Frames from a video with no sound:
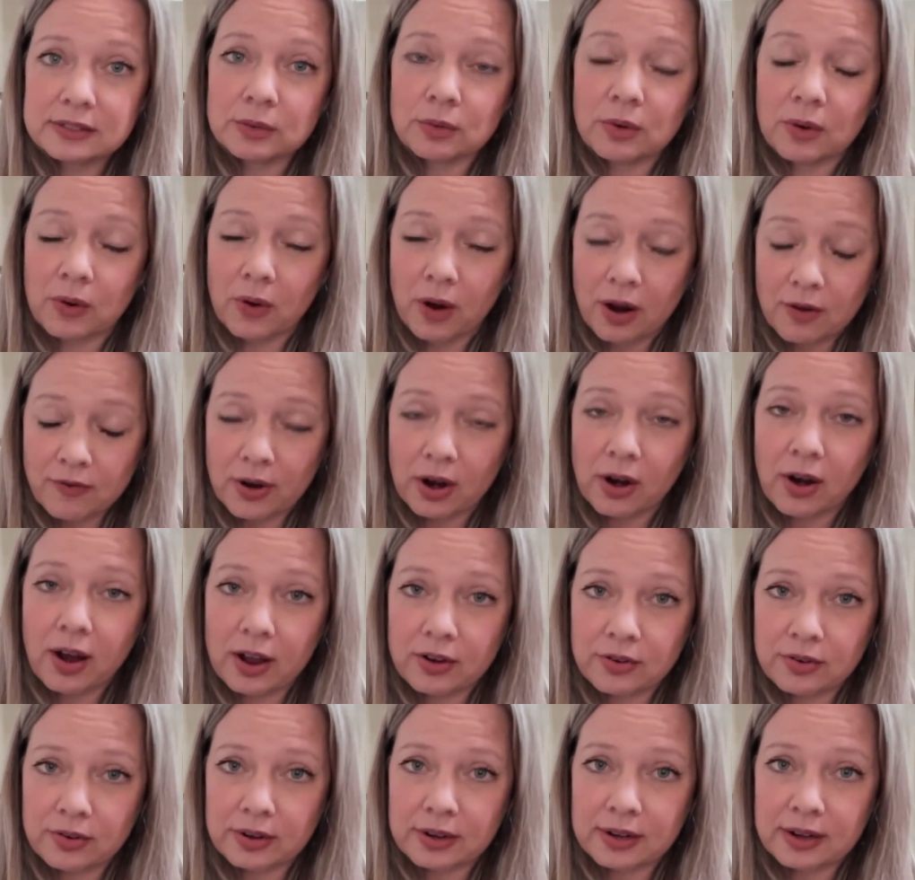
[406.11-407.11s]
So of our
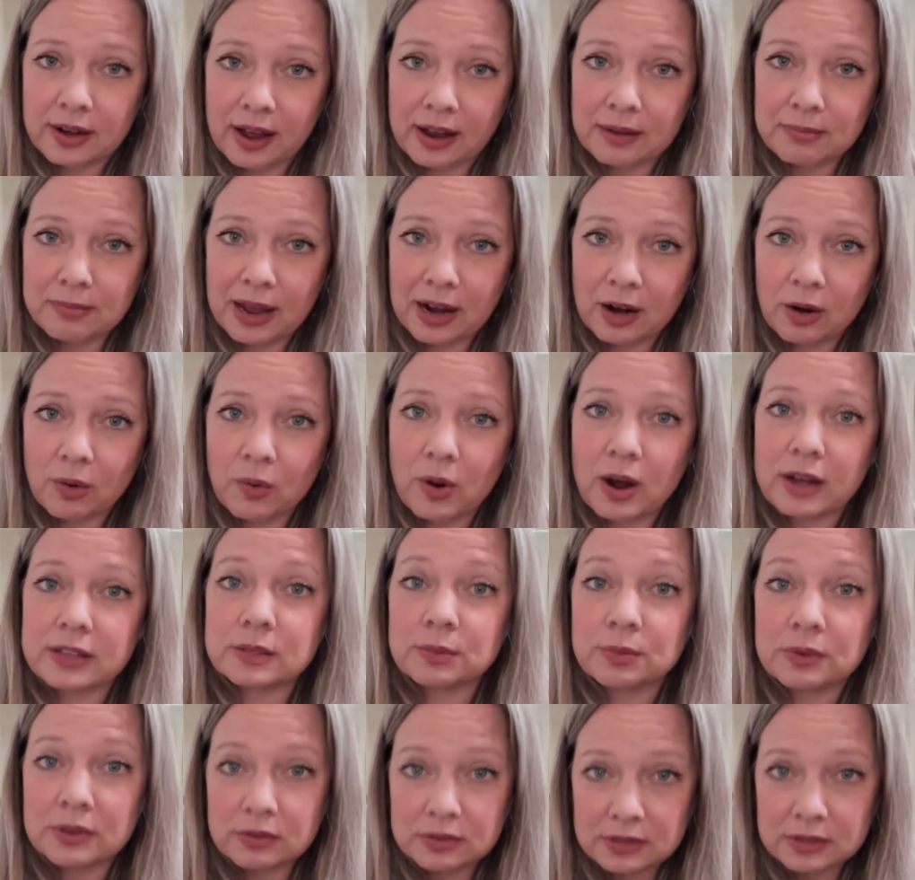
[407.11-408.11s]
109
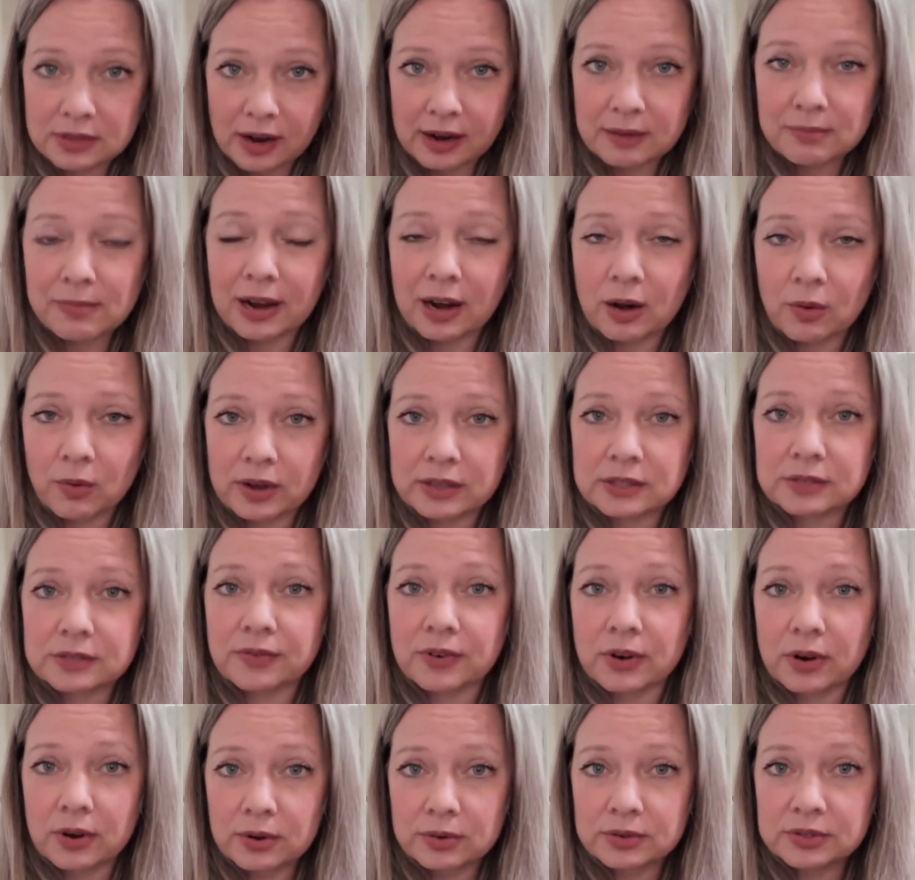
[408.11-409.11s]
megawatts, we use 9 megawatts
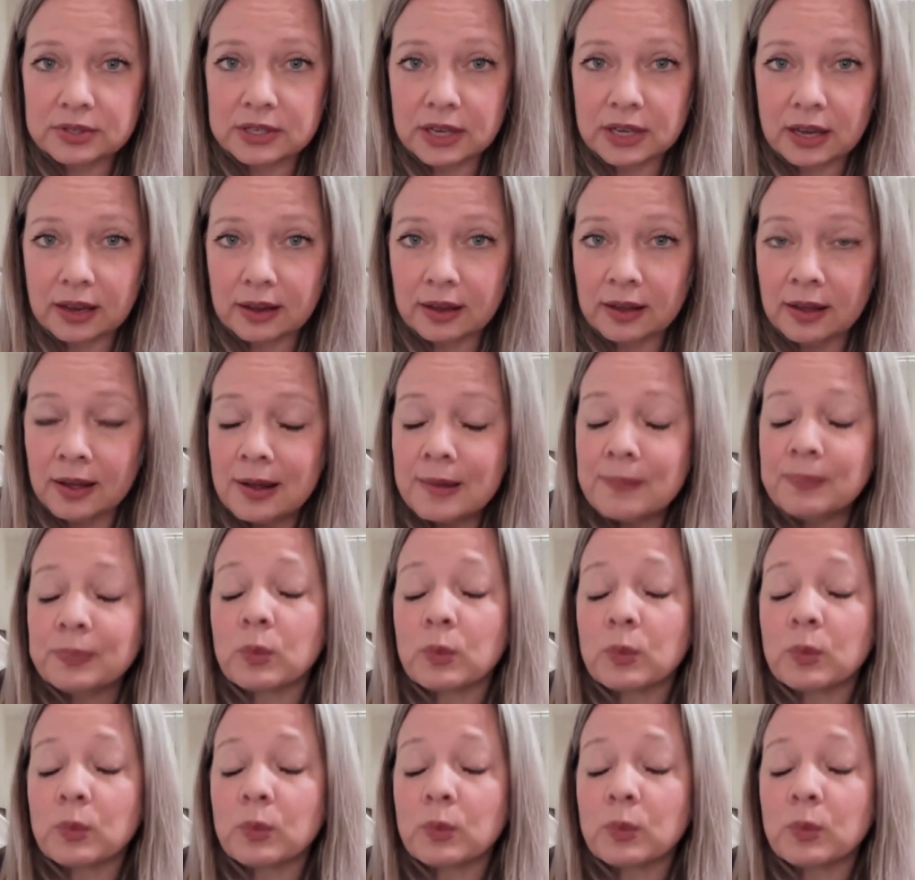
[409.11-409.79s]
for hosting.